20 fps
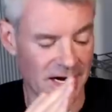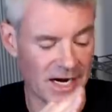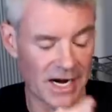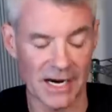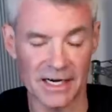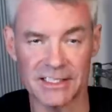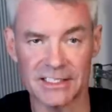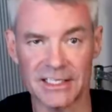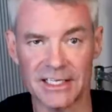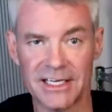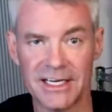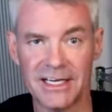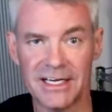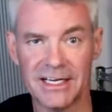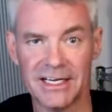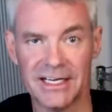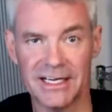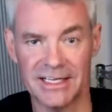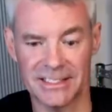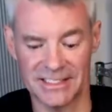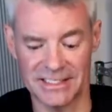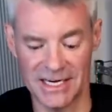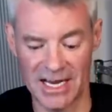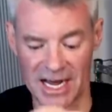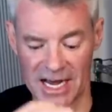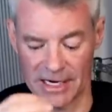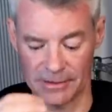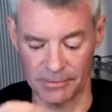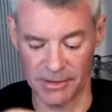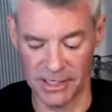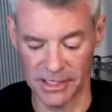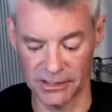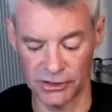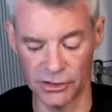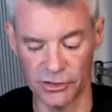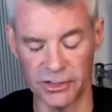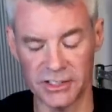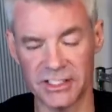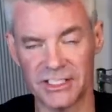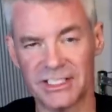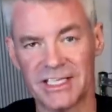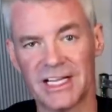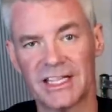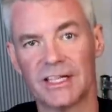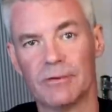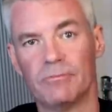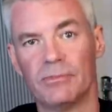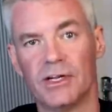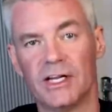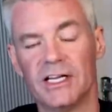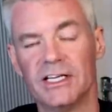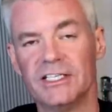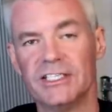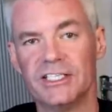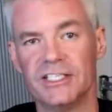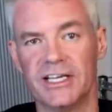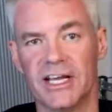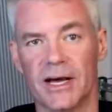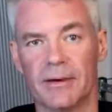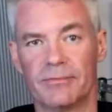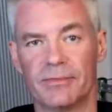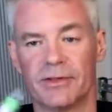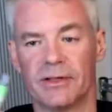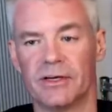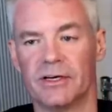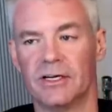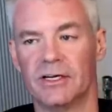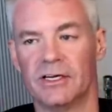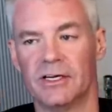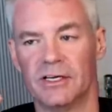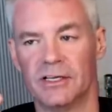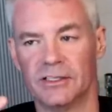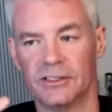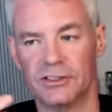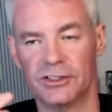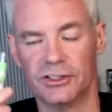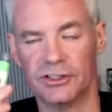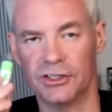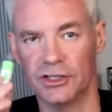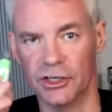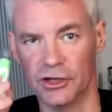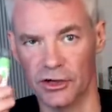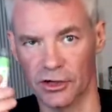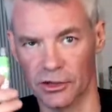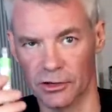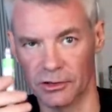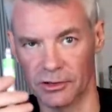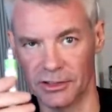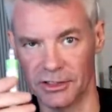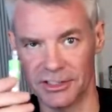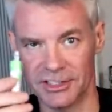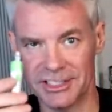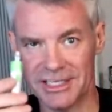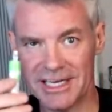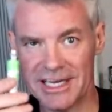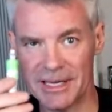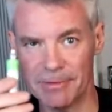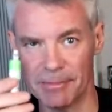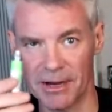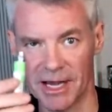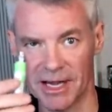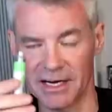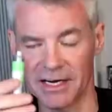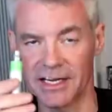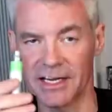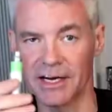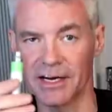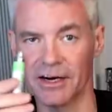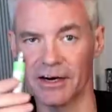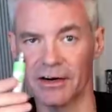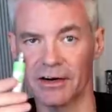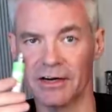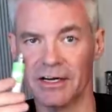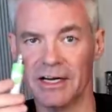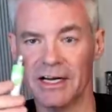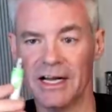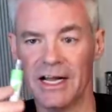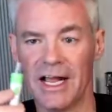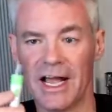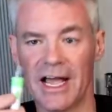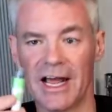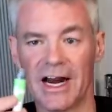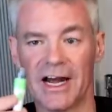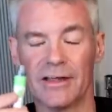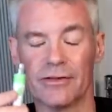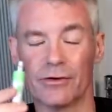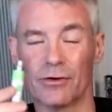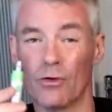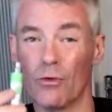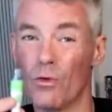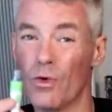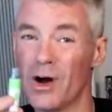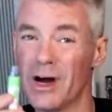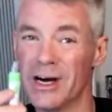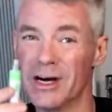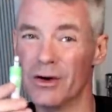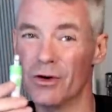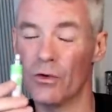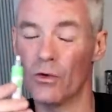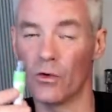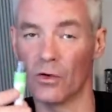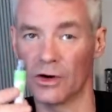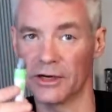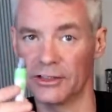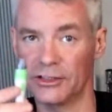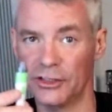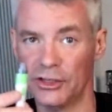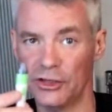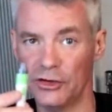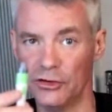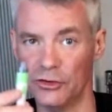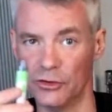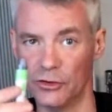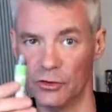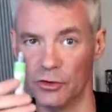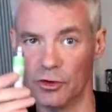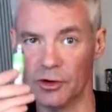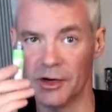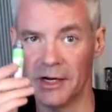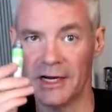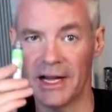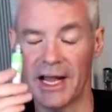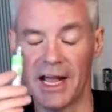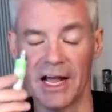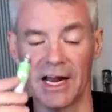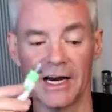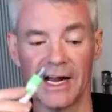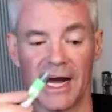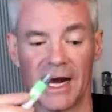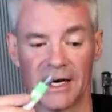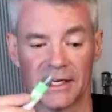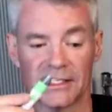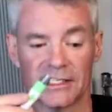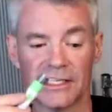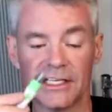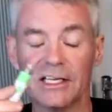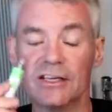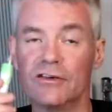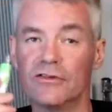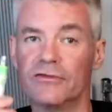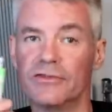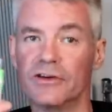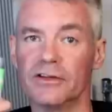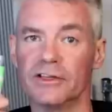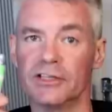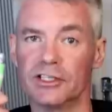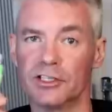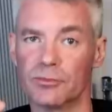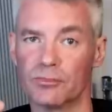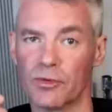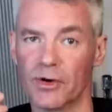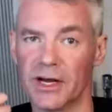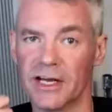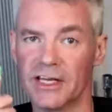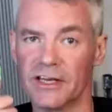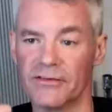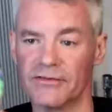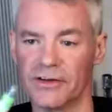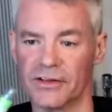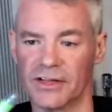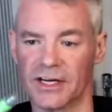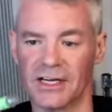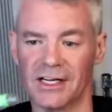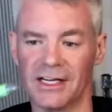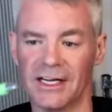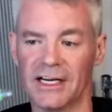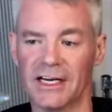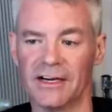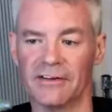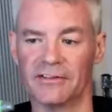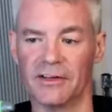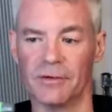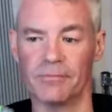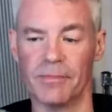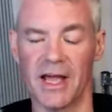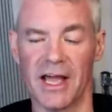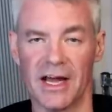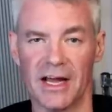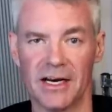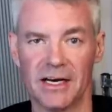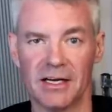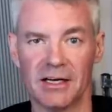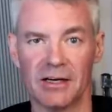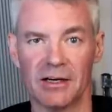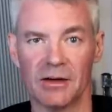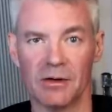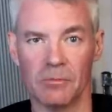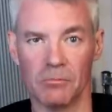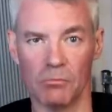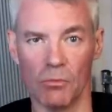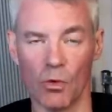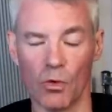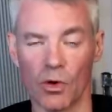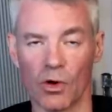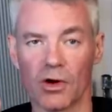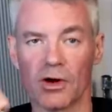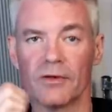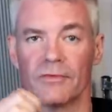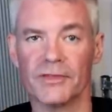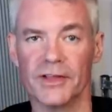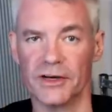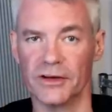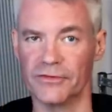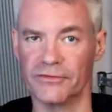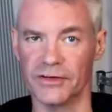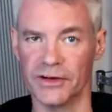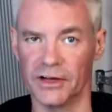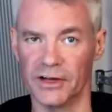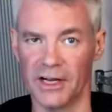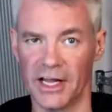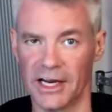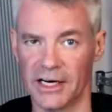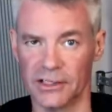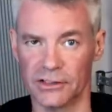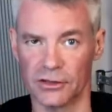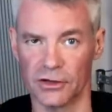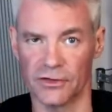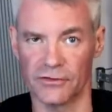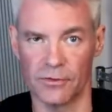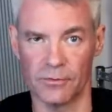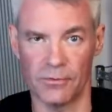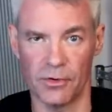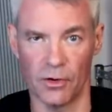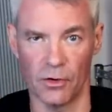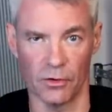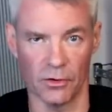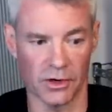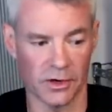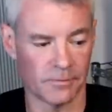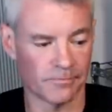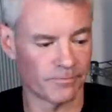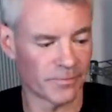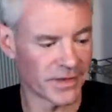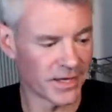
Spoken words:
Honestly, it's not, because you can set the plunge depth to your little sticky pen here at either a 1 or a 2. And honestly, you feel the spring, you feel the click of the pen more than you feel any sort of a poke.